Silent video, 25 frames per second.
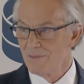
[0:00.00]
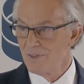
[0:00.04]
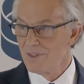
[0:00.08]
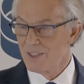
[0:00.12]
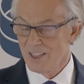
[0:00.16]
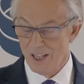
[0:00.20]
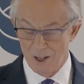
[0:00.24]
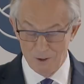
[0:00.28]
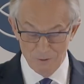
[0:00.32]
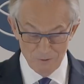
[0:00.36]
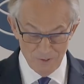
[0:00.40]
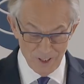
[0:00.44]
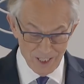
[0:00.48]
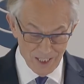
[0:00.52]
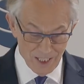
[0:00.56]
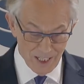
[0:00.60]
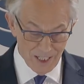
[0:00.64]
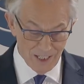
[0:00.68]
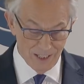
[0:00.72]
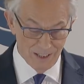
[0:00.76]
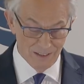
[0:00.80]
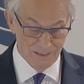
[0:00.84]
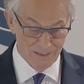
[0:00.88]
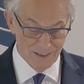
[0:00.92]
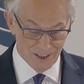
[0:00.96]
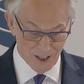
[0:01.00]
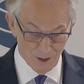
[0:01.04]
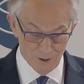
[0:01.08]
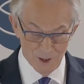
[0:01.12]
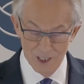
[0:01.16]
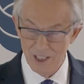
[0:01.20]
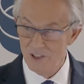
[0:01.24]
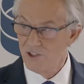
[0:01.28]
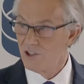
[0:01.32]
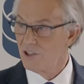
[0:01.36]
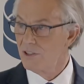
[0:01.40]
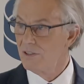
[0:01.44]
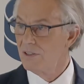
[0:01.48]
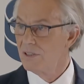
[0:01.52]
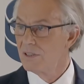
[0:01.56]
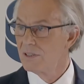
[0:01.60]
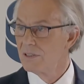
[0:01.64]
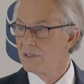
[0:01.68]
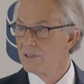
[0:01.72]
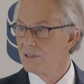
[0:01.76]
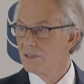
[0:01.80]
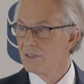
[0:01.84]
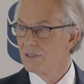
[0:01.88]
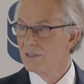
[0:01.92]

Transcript: Salvini coalition.